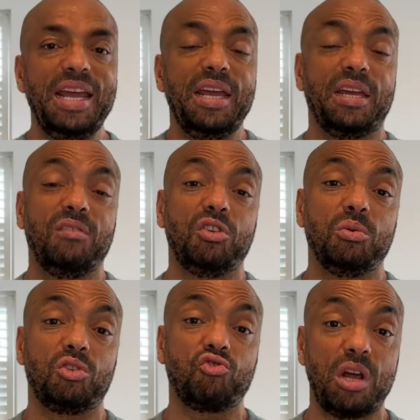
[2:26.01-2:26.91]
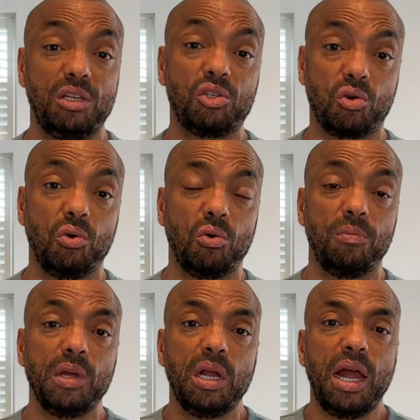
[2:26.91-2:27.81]
it gives you a strain score
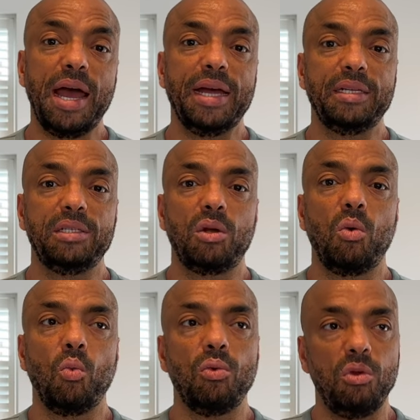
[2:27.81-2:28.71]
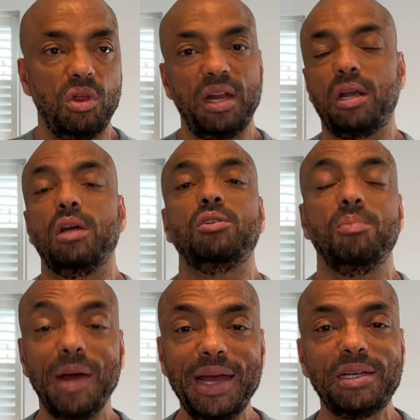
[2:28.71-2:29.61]
and you then go to
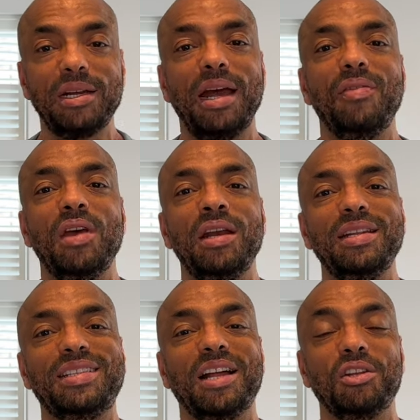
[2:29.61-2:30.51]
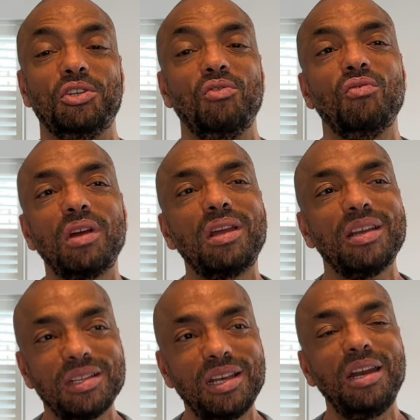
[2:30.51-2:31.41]
bed and then it tells you, it
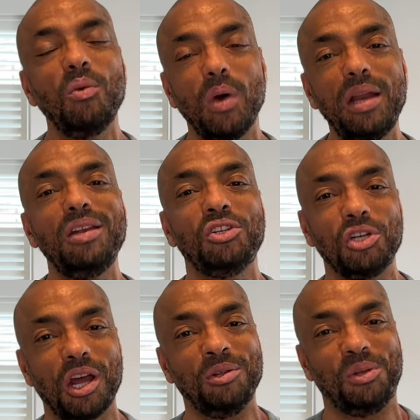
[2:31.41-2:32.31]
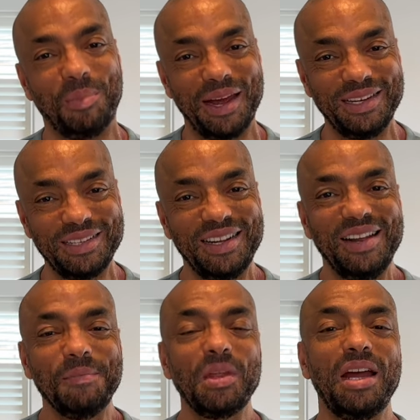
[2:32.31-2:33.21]
can tell you when you should go to bed
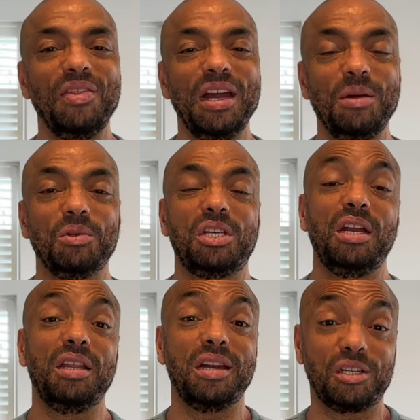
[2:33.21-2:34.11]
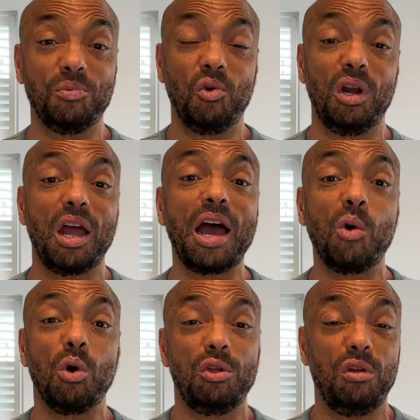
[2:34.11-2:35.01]
and then it will tell you the next morning how
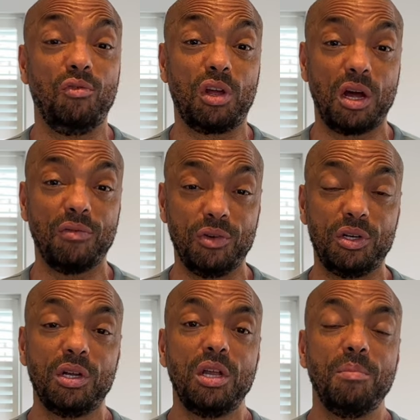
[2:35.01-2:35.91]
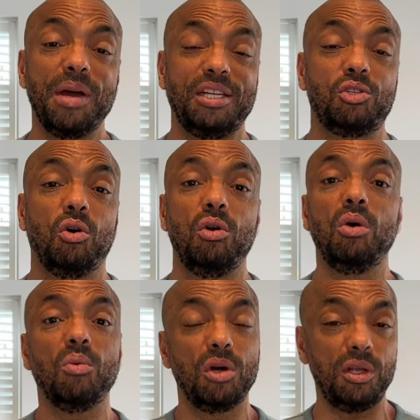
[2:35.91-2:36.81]
well you've recovered based on
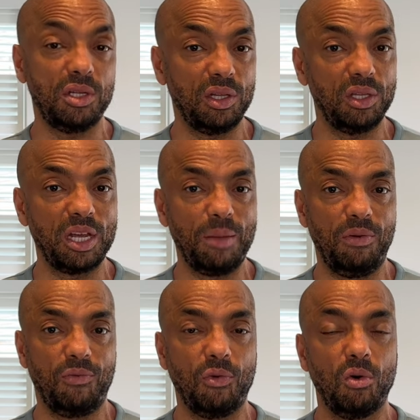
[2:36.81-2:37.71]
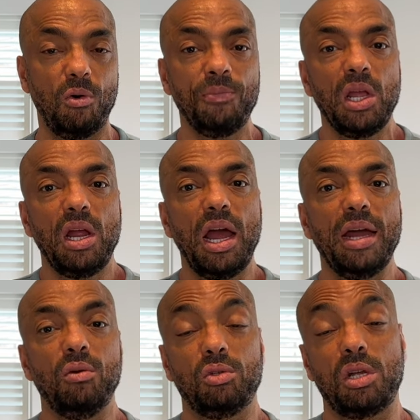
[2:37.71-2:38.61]
what you did the day before
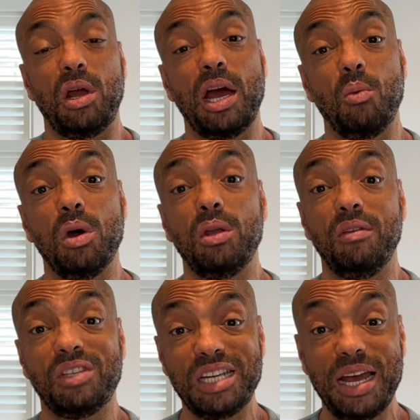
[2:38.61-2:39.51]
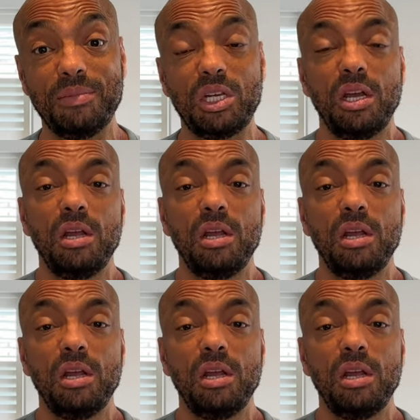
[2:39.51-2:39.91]
and also how well you've slept